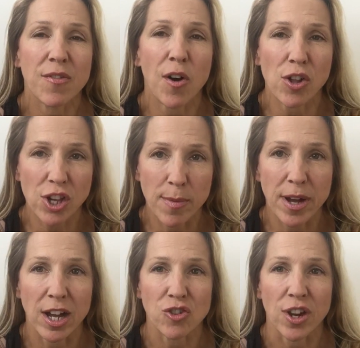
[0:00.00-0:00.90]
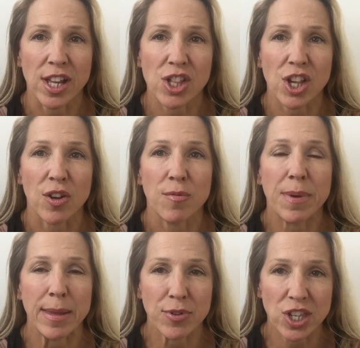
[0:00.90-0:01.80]
fast carbohydrates, so
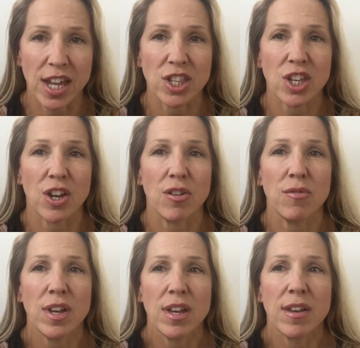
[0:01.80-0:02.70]
baked potato,